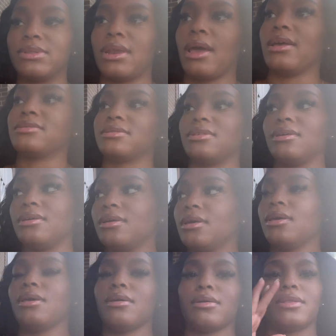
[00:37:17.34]
nasty.
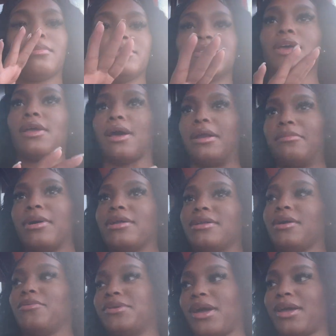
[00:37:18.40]
I'm gonna tell y'all about
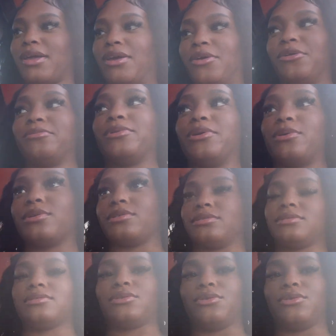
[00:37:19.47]
that when I get home though, cause